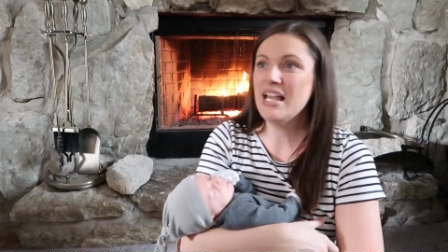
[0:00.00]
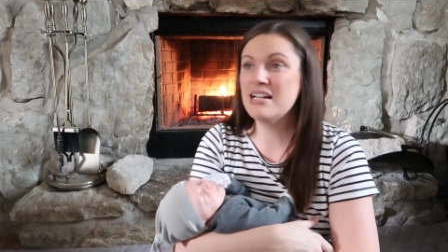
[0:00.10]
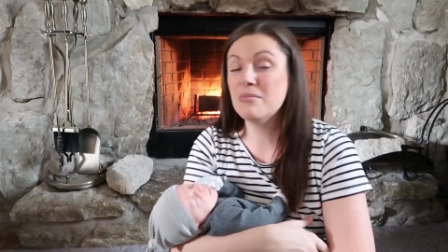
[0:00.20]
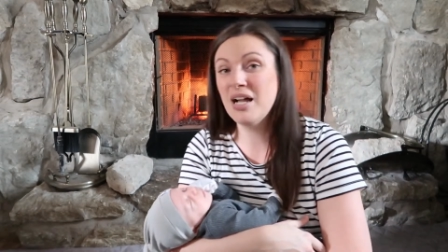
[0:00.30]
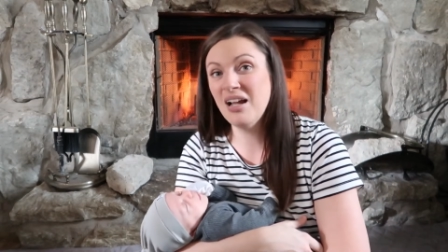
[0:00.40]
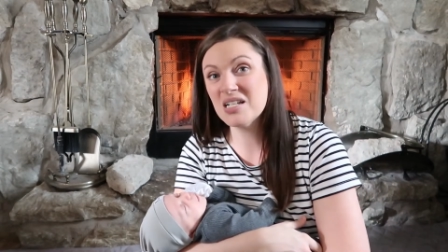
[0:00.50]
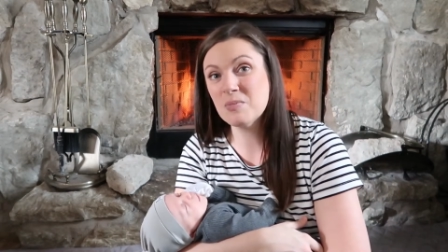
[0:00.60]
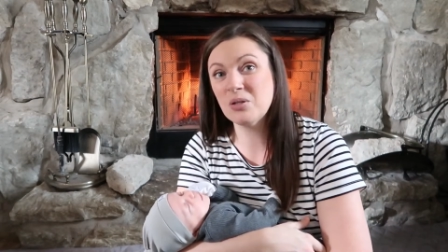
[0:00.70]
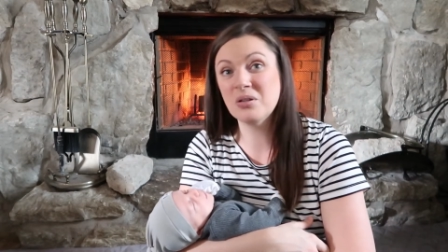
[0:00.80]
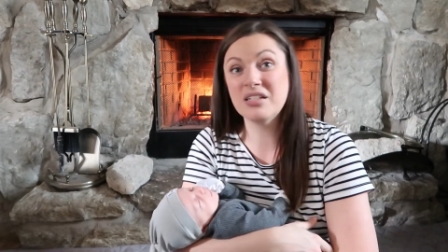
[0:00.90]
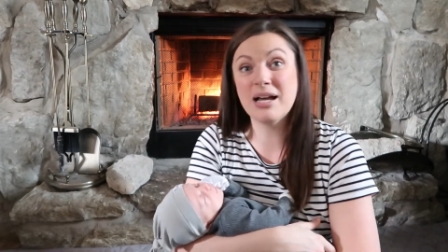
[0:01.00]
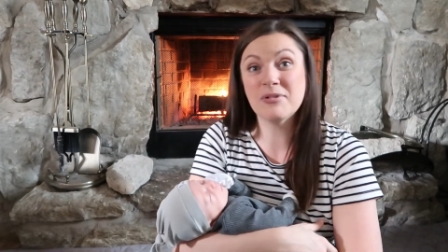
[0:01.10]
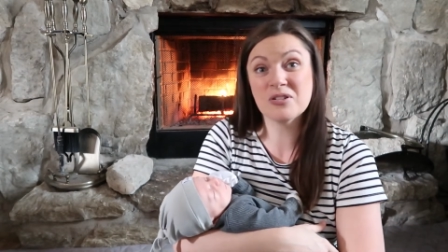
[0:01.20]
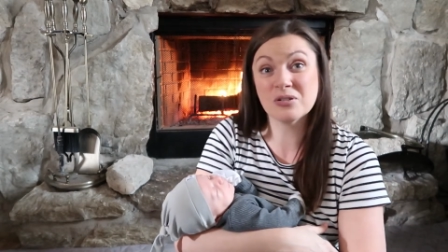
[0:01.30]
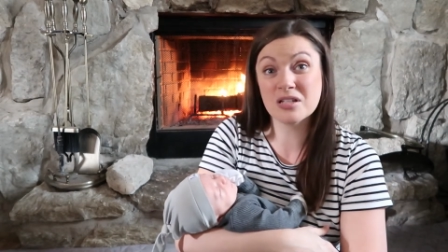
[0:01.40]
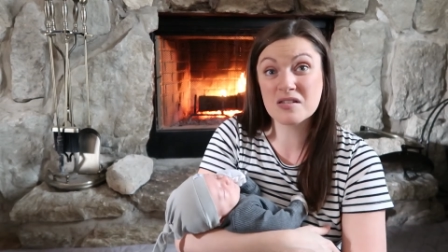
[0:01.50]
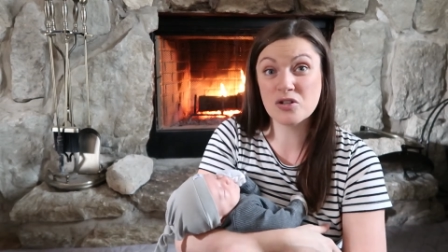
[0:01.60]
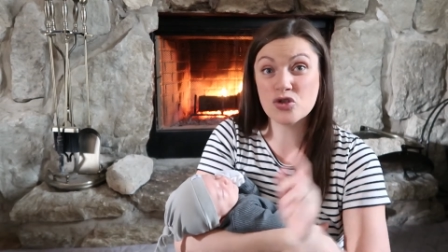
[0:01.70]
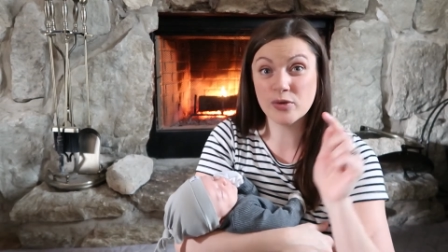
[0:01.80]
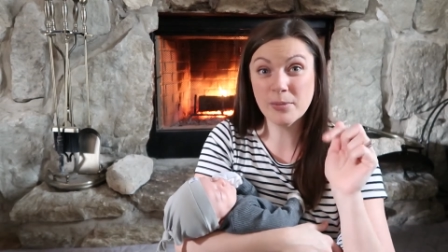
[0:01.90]
And at my hospital, the epidural is
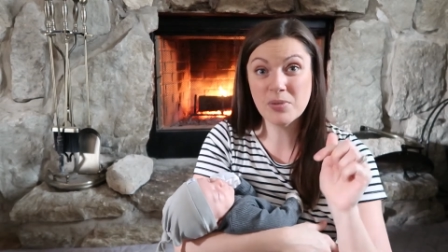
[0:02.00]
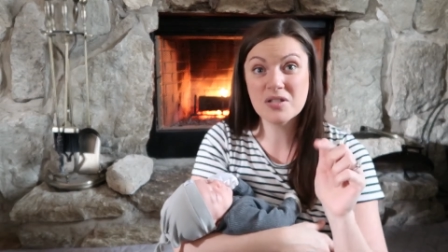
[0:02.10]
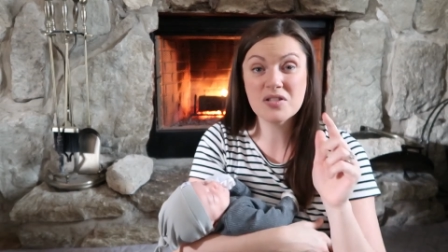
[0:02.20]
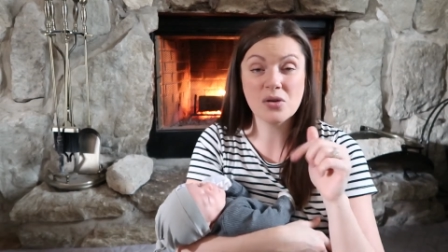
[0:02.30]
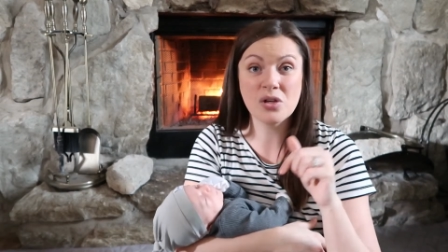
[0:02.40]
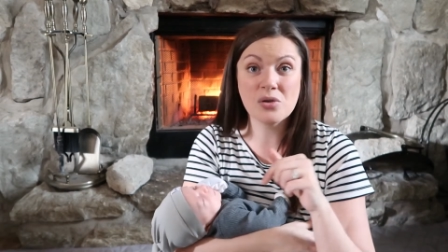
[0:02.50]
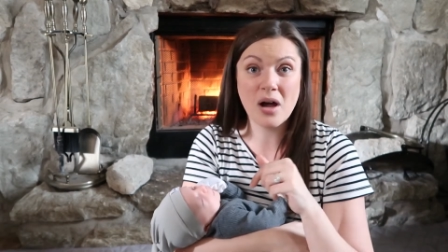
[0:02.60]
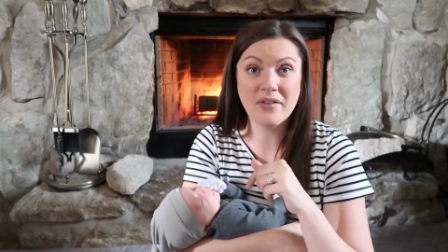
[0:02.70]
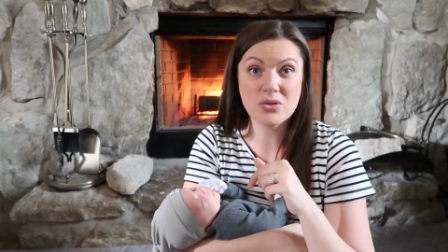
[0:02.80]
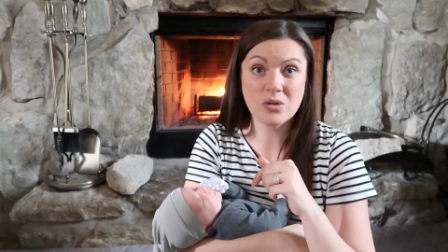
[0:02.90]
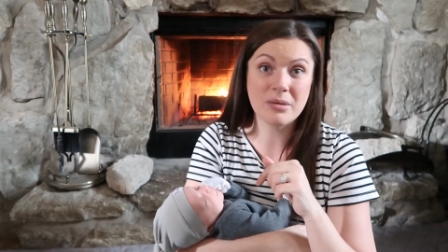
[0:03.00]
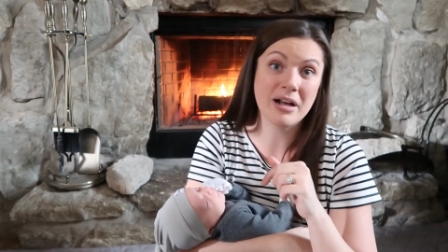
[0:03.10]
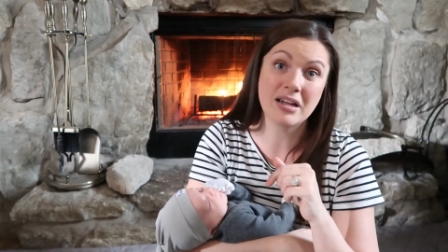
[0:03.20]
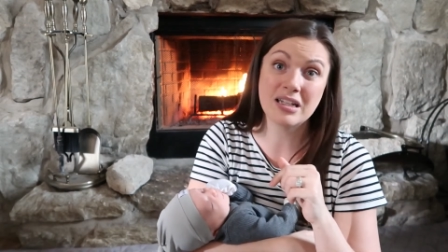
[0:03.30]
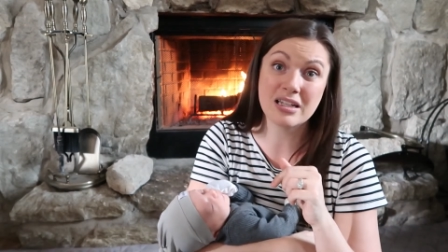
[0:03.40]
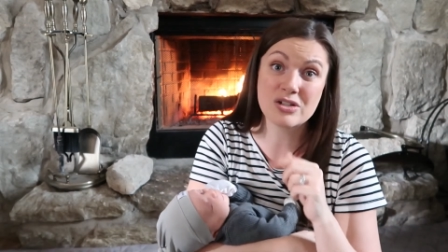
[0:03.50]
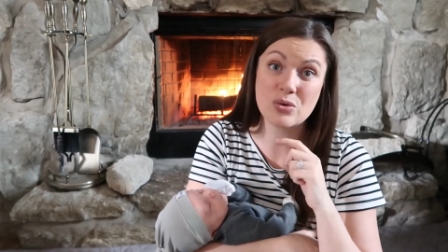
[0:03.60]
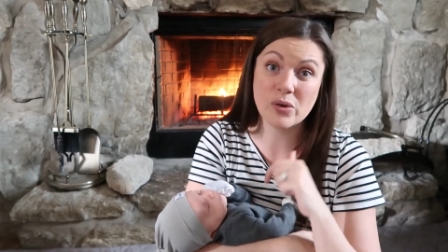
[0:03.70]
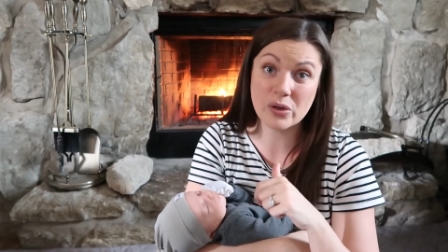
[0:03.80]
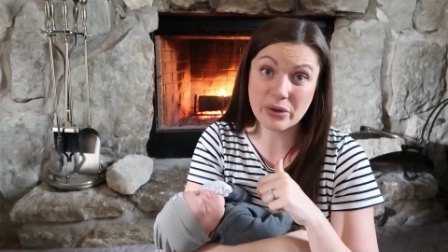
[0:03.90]
a drip, so you don't have to worry about getting it
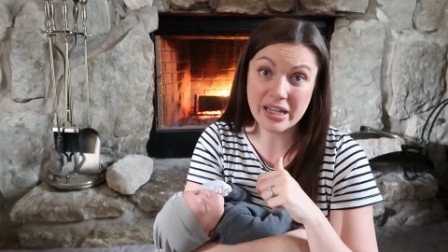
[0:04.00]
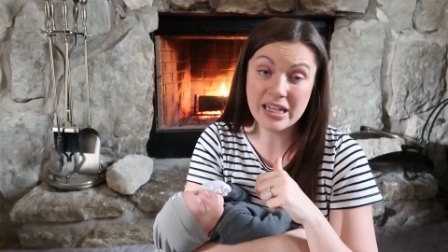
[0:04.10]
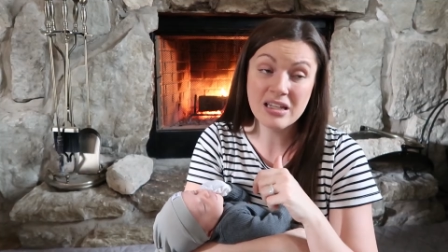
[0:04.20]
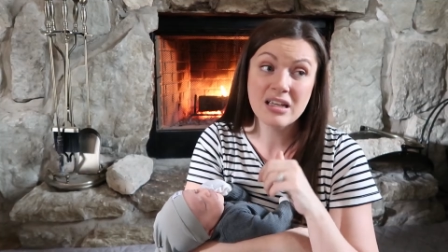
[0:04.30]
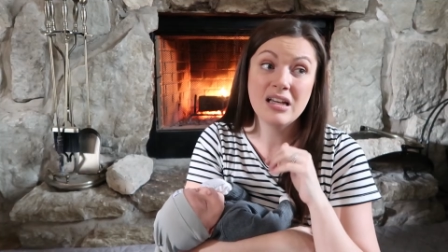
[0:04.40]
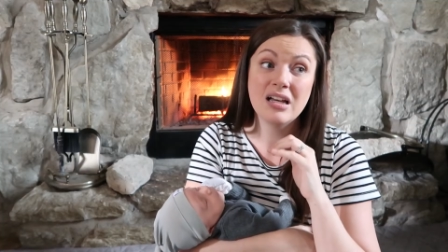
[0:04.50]
too early